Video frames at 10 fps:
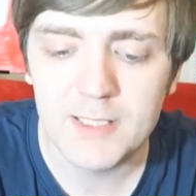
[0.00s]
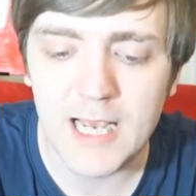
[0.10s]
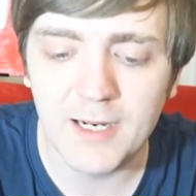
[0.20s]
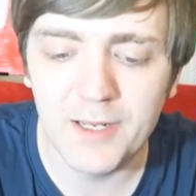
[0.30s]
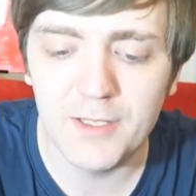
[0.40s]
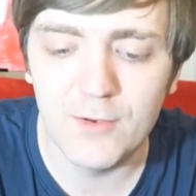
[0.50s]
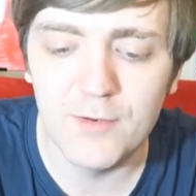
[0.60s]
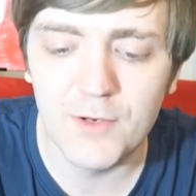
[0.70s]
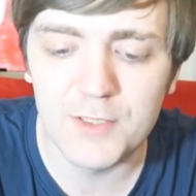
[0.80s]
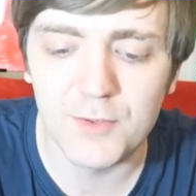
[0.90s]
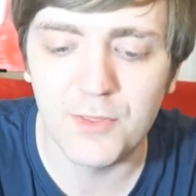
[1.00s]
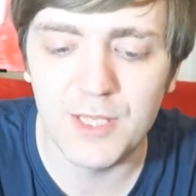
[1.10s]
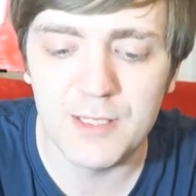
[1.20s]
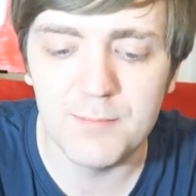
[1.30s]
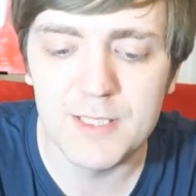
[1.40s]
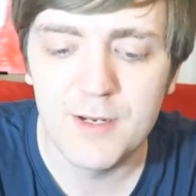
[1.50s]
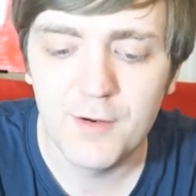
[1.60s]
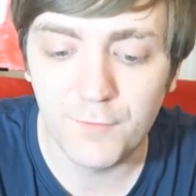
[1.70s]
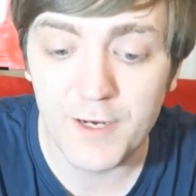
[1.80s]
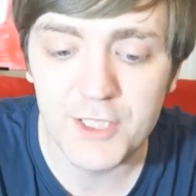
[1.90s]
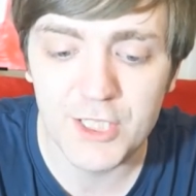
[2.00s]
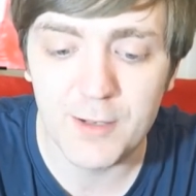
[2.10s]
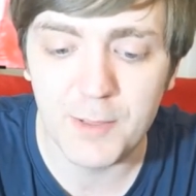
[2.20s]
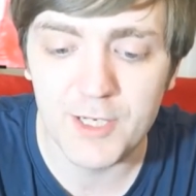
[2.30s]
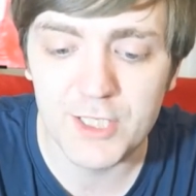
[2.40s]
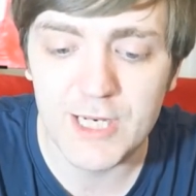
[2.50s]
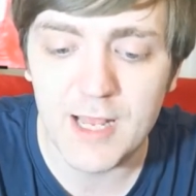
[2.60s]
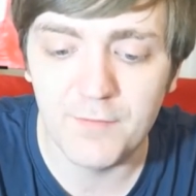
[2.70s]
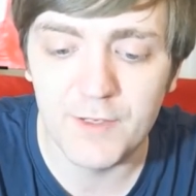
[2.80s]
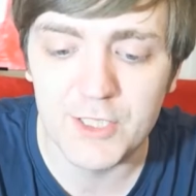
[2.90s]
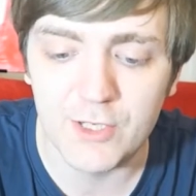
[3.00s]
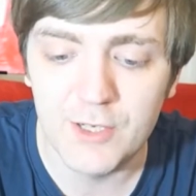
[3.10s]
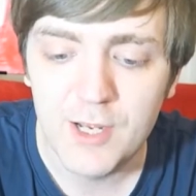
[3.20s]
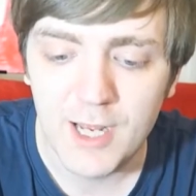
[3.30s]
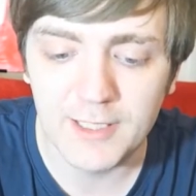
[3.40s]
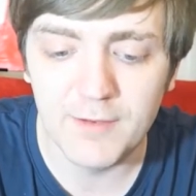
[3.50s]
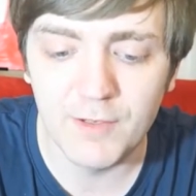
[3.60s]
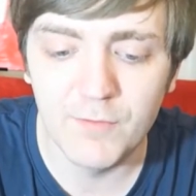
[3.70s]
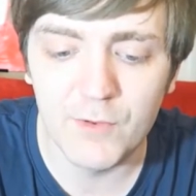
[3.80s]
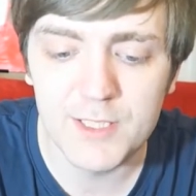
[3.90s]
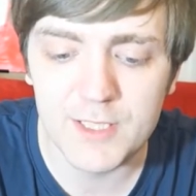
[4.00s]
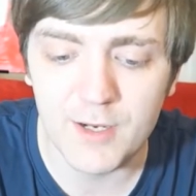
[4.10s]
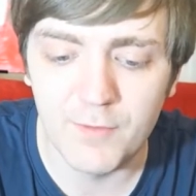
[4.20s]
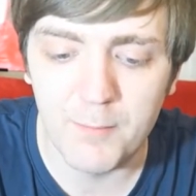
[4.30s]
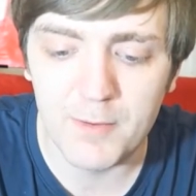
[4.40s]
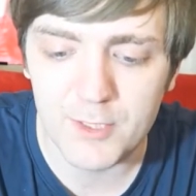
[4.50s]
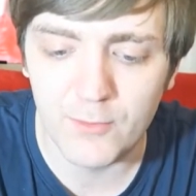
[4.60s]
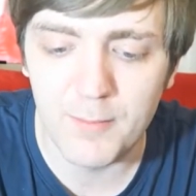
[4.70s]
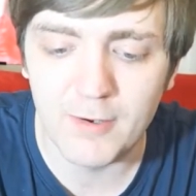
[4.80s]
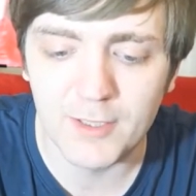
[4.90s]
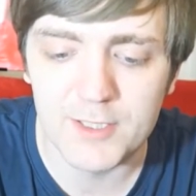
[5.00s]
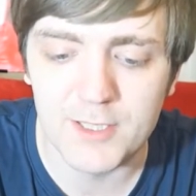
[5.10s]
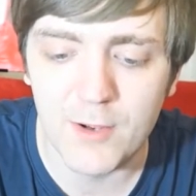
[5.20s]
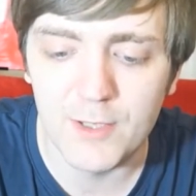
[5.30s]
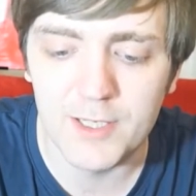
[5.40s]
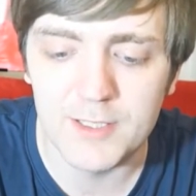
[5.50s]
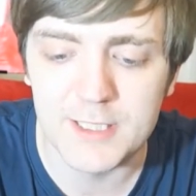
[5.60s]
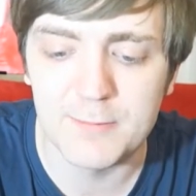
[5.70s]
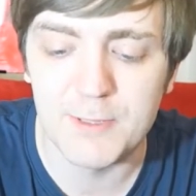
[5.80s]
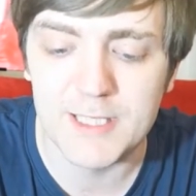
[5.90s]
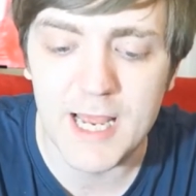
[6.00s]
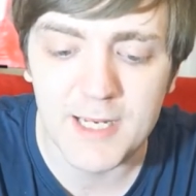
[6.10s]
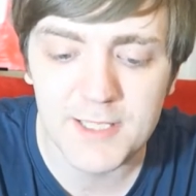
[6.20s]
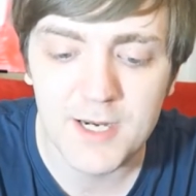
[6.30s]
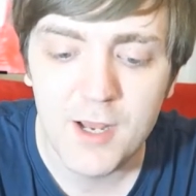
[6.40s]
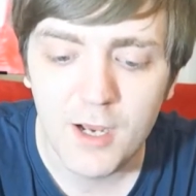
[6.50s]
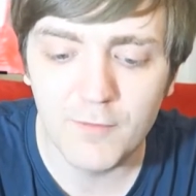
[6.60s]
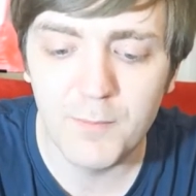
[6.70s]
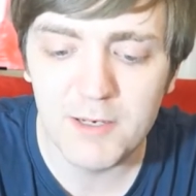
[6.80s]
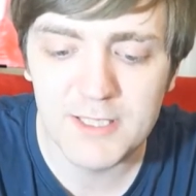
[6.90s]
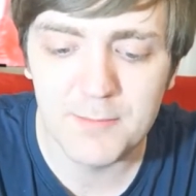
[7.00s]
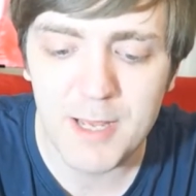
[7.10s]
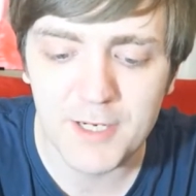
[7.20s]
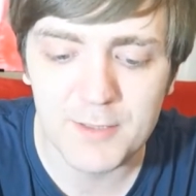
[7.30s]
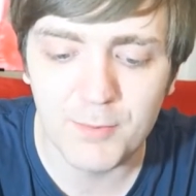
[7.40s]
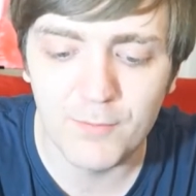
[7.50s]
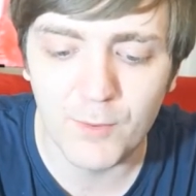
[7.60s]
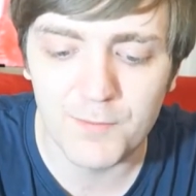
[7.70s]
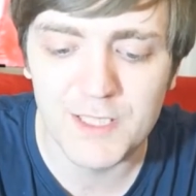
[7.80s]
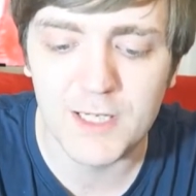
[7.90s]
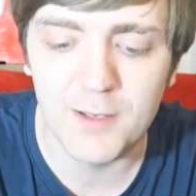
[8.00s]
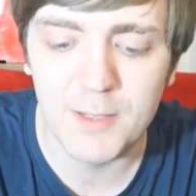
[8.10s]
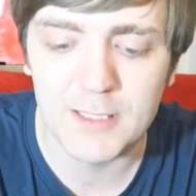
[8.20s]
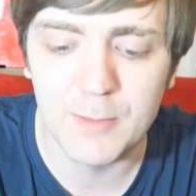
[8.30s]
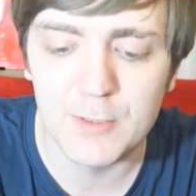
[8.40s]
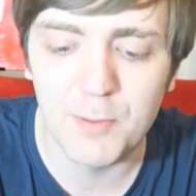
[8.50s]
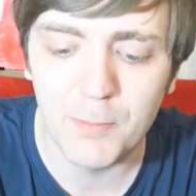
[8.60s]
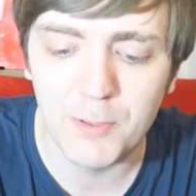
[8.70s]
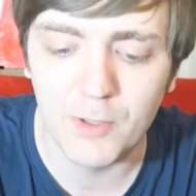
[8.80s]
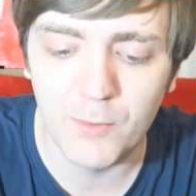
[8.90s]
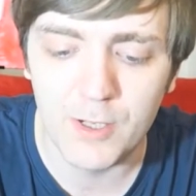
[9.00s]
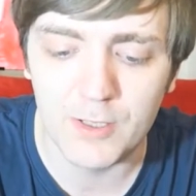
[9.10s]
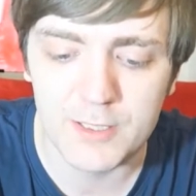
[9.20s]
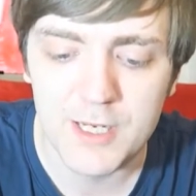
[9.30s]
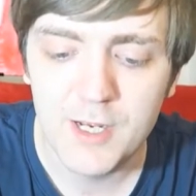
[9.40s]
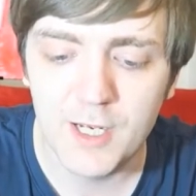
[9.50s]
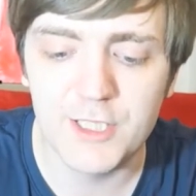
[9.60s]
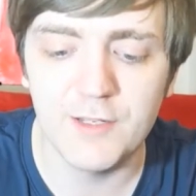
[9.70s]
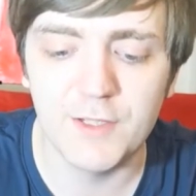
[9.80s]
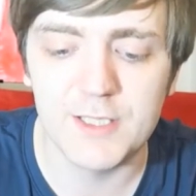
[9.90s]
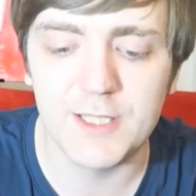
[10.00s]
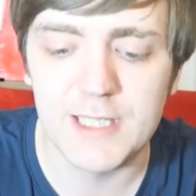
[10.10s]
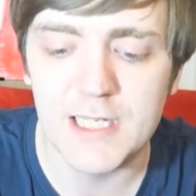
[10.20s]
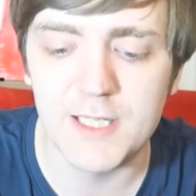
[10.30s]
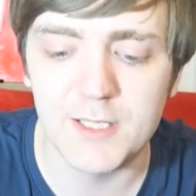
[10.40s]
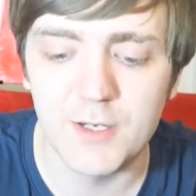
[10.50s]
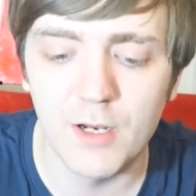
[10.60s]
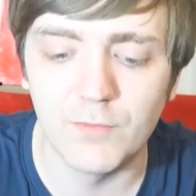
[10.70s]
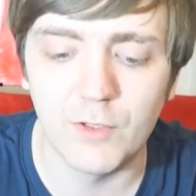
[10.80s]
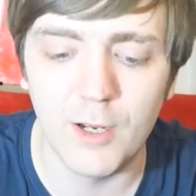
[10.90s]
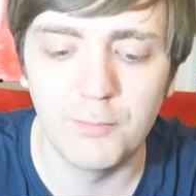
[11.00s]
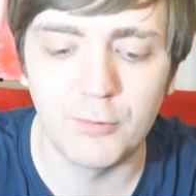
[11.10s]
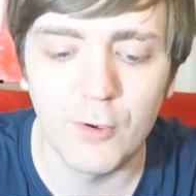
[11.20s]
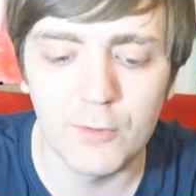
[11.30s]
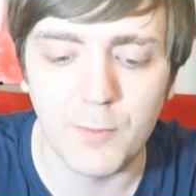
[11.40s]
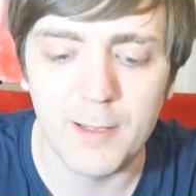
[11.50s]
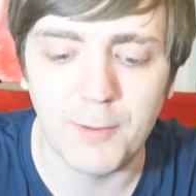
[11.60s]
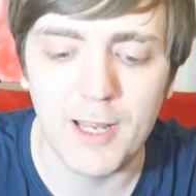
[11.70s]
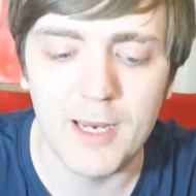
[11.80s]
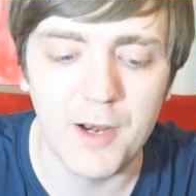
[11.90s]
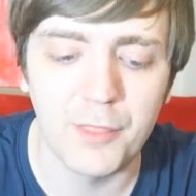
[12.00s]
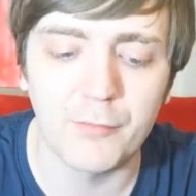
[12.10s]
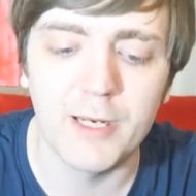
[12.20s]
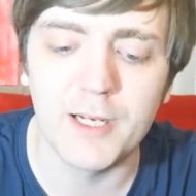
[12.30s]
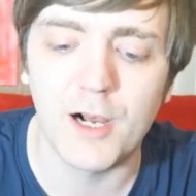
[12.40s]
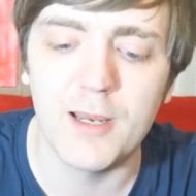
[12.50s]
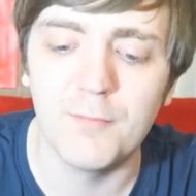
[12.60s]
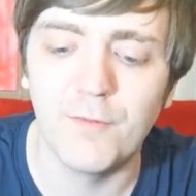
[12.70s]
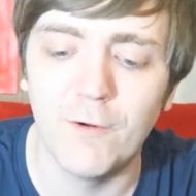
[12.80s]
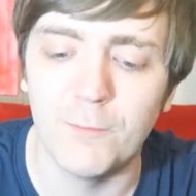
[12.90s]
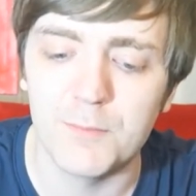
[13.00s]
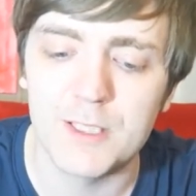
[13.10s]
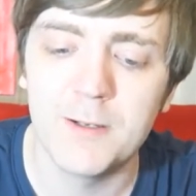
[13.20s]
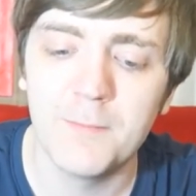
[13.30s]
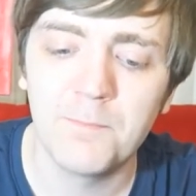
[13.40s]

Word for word: tackling universal themes, friendship and a shared vision, and giving voice um, to America's lonely and dispossessed, Of Mice and Men has proved one of Steinbeck's most popular works, achieving success as a novel, a Broadway play, and three acclaimed films.